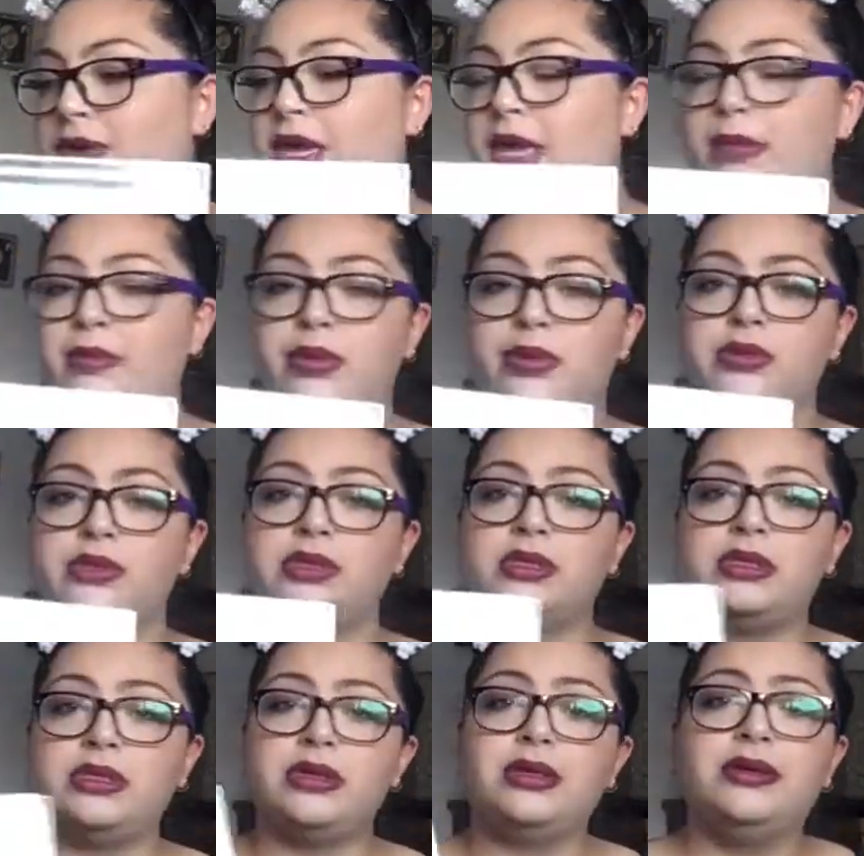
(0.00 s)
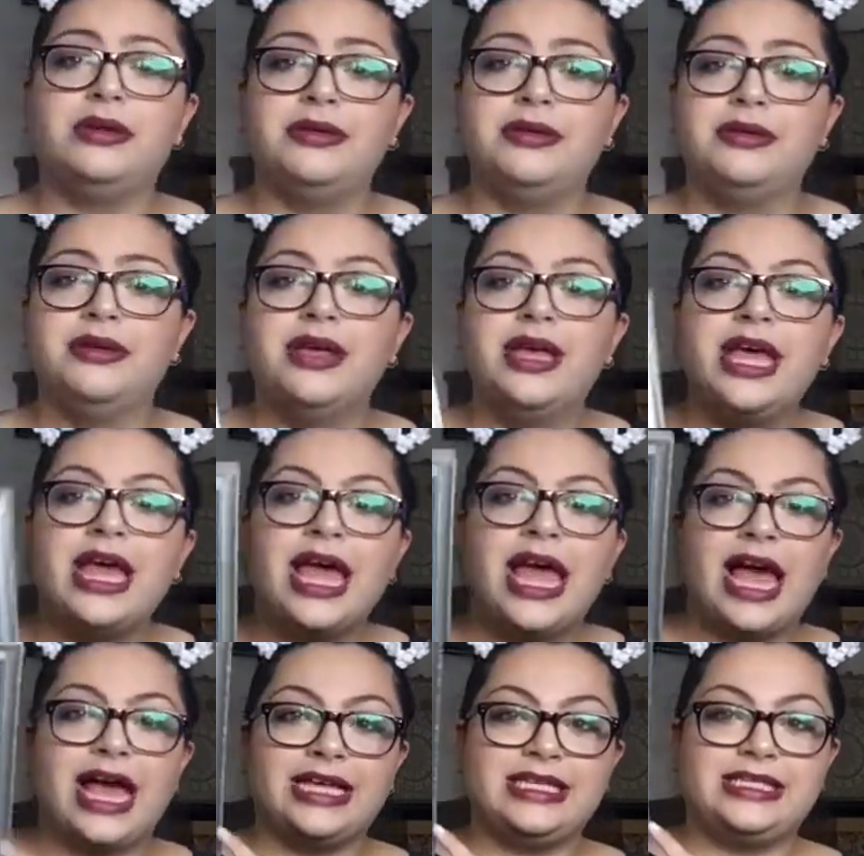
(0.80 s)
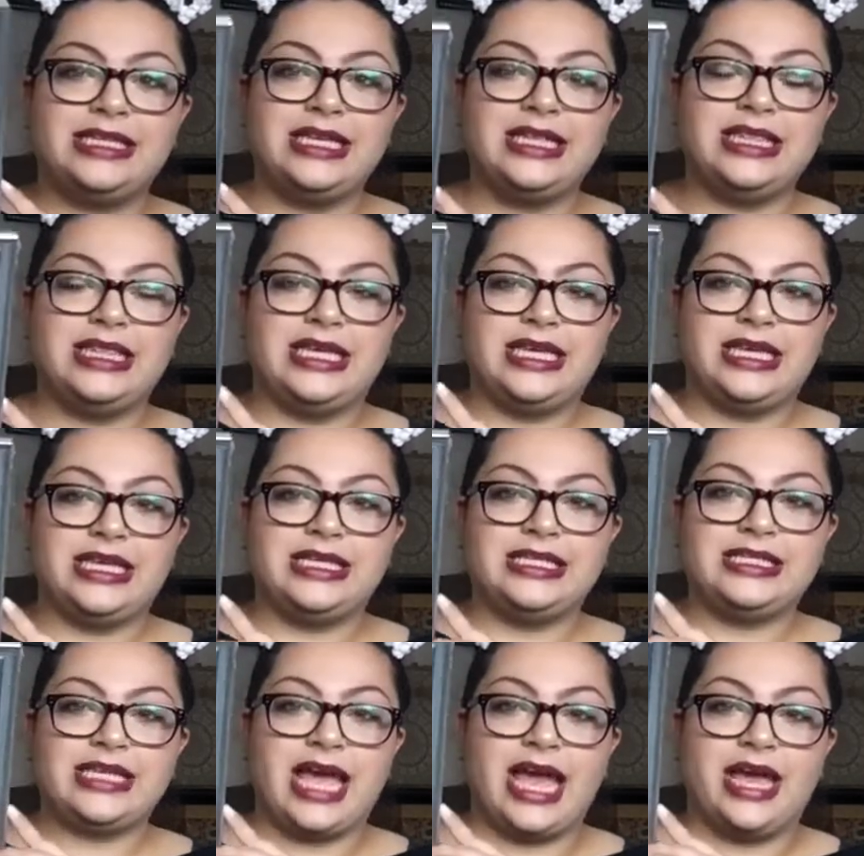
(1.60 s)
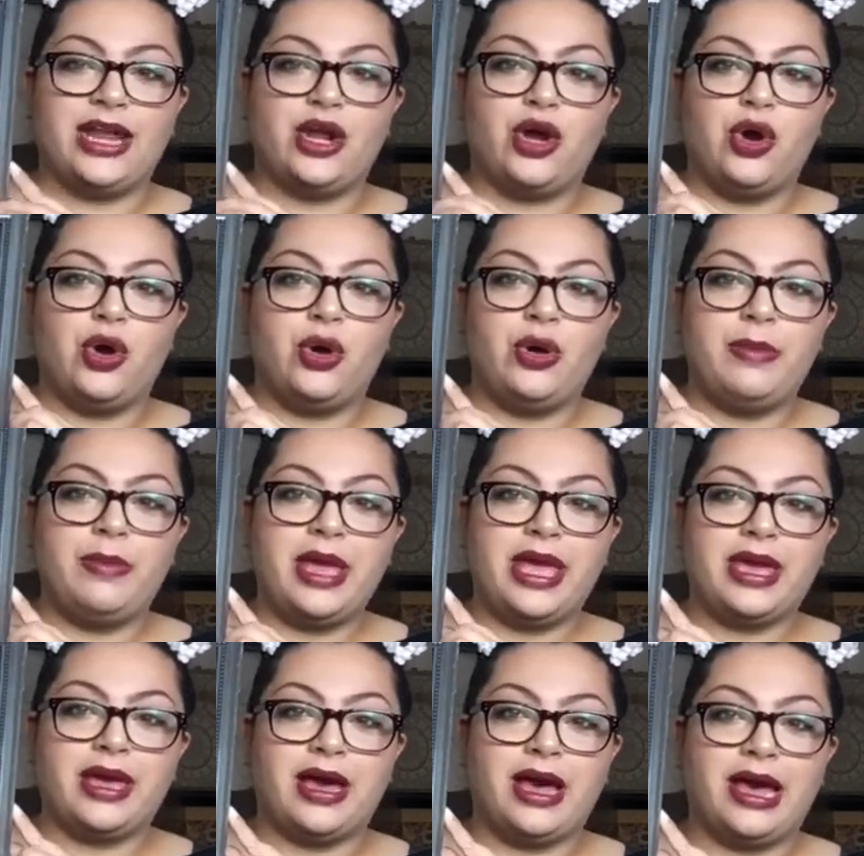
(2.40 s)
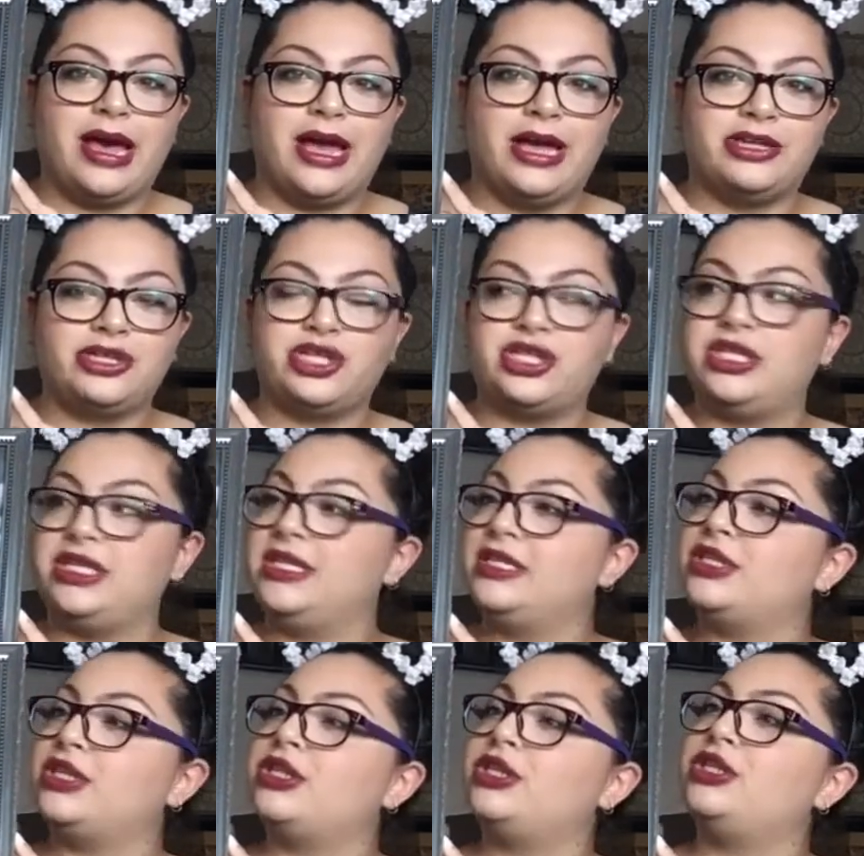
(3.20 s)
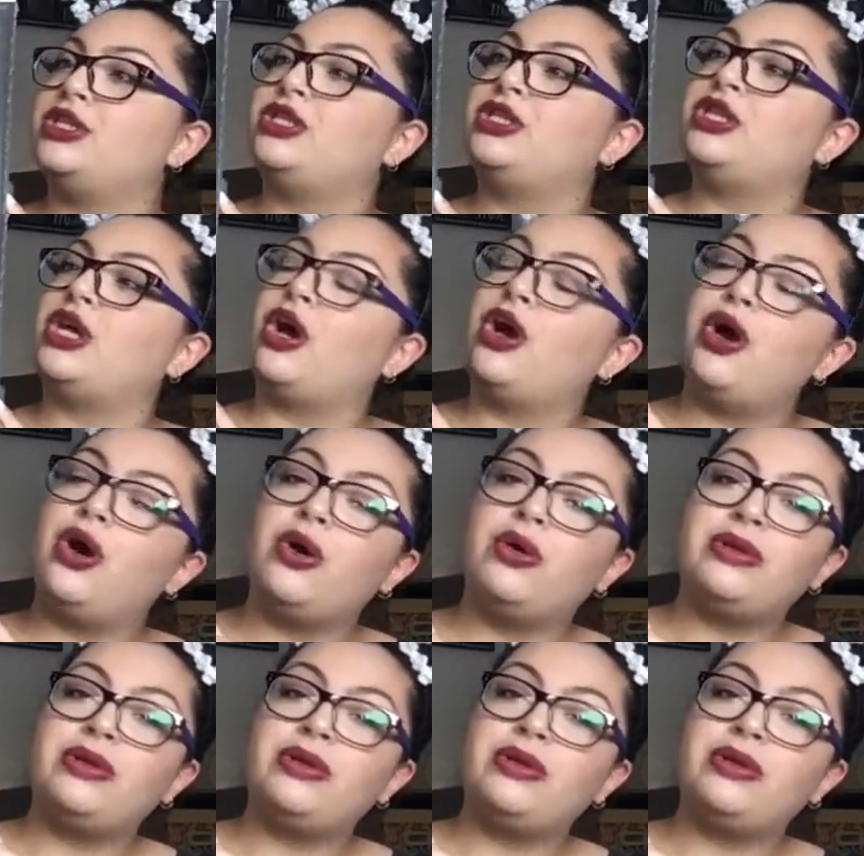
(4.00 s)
okay, Boots. I seen these, and oh my gosh, these are so